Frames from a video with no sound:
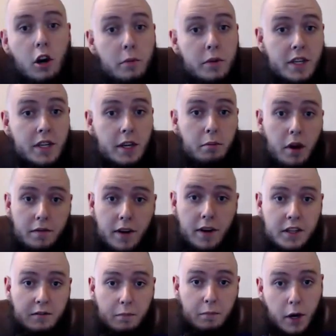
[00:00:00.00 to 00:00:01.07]
almost said
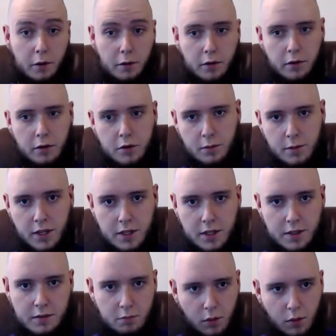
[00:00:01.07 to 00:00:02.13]
effective monoculture,
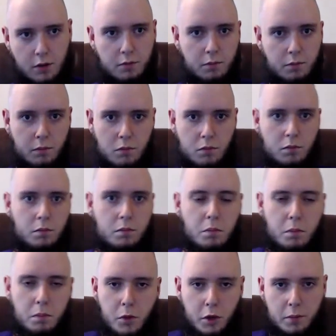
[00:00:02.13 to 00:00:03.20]
because a
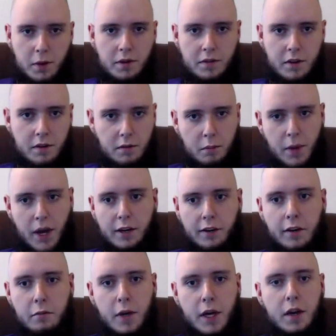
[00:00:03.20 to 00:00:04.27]
little bit of a different
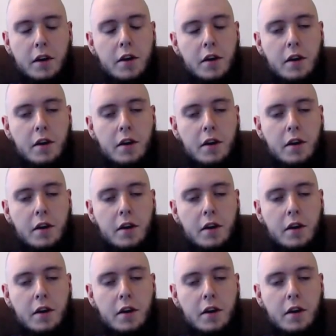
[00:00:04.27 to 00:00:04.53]
background, but